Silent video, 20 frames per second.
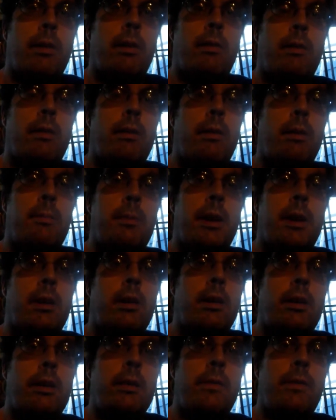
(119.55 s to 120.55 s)
It, it would be
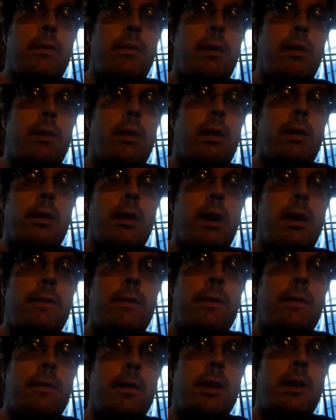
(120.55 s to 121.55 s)
good enough
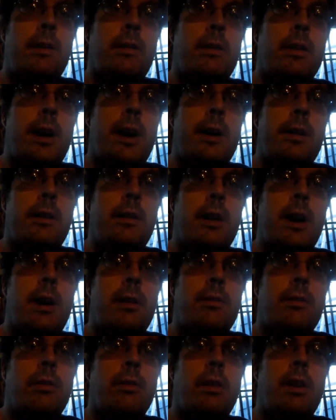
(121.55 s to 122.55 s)
if he just died of
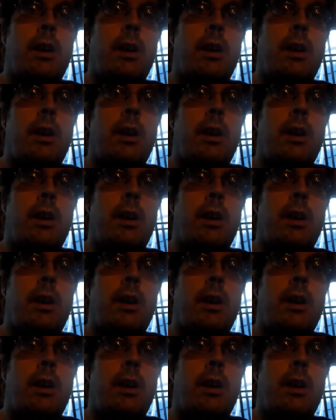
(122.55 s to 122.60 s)
natural